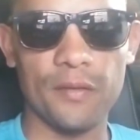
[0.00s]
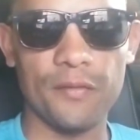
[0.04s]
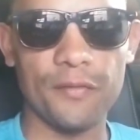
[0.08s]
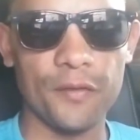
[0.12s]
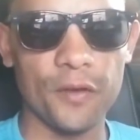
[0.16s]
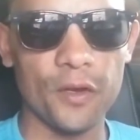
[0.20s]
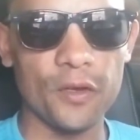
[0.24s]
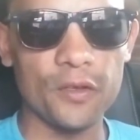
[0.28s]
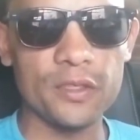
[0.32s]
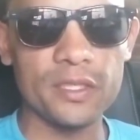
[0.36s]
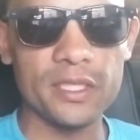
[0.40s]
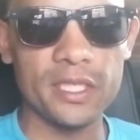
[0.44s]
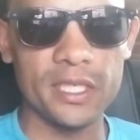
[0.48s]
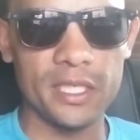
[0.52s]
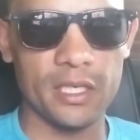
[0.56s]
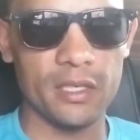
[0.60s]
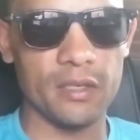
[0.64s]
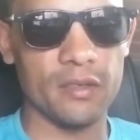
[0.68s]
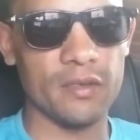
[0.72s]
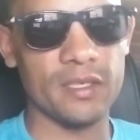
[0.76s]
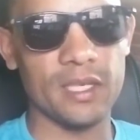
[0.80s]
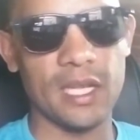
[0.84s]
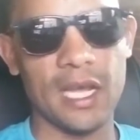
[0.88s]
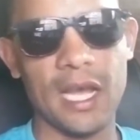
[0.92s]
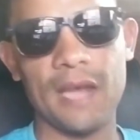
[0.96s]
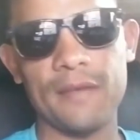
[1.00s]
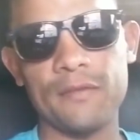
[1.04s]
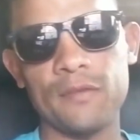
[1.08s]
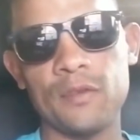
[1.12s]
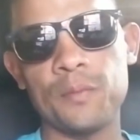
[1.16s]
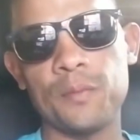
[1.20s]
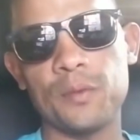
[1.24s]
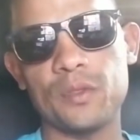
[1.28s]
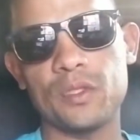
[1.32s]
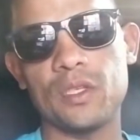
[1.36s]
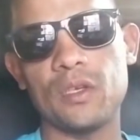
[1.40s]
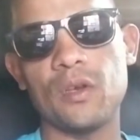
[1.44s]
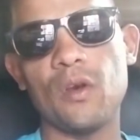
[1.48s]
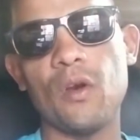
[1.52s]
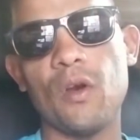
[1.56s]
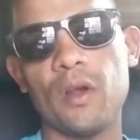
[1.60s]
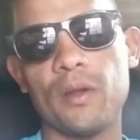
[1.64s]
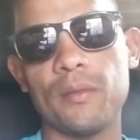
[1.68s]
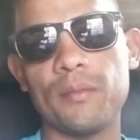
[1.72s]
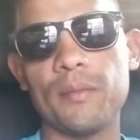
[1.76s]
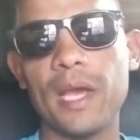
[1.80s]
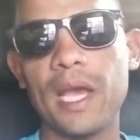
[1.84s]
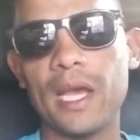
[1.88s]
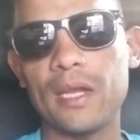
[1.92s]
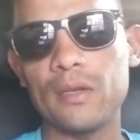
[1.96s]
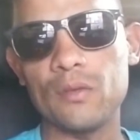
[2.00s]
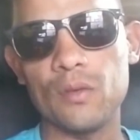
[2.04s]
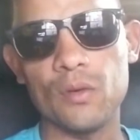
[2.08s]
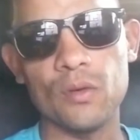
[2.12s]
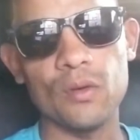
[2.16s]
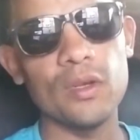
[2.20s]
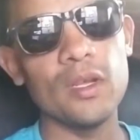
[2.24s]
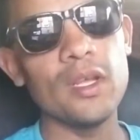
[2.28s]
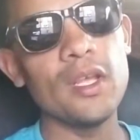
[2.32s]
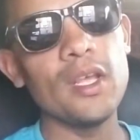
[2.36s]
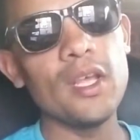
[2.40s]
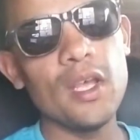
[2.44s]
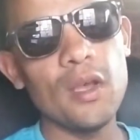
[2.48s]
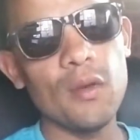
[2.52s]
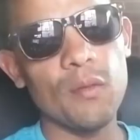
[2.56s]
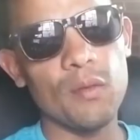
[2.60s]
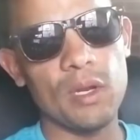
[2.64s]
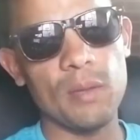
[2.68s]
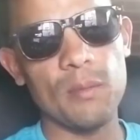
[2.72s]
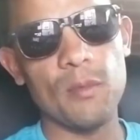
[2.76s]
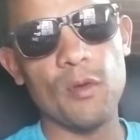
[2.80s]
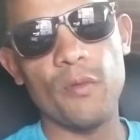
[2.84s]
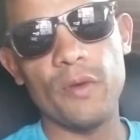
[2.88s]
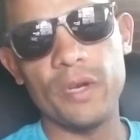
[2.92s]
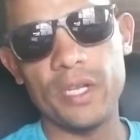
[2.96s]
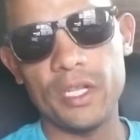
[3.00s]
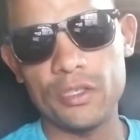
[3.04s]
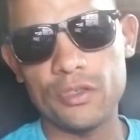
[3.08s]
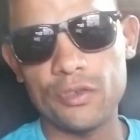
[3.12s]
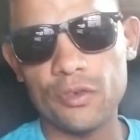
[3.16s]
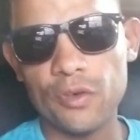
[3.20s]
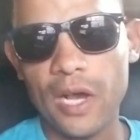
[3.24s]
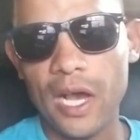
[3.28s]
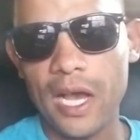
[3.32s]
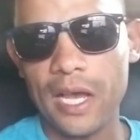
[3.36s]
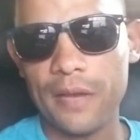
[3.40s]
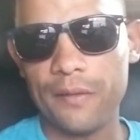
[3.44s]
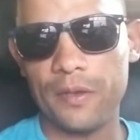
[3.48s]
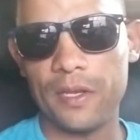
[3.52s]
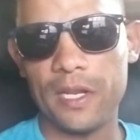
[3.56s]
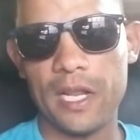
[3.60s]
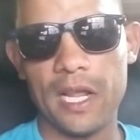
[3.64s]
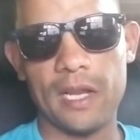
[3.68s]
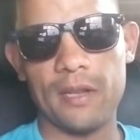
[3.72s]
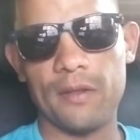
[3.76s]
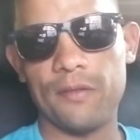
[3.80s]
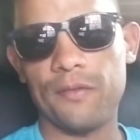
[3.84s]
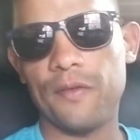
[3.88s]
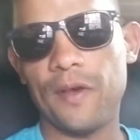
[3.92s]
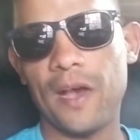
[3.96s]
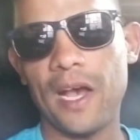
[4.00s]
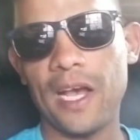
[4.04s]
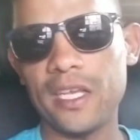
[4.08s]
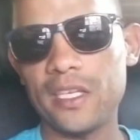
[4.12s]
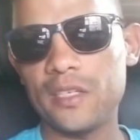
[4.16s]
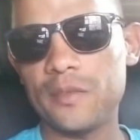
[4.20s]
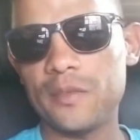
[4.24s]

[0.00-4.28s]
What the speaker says: first gear and I have to put the car in manual when I'm already driving at a 6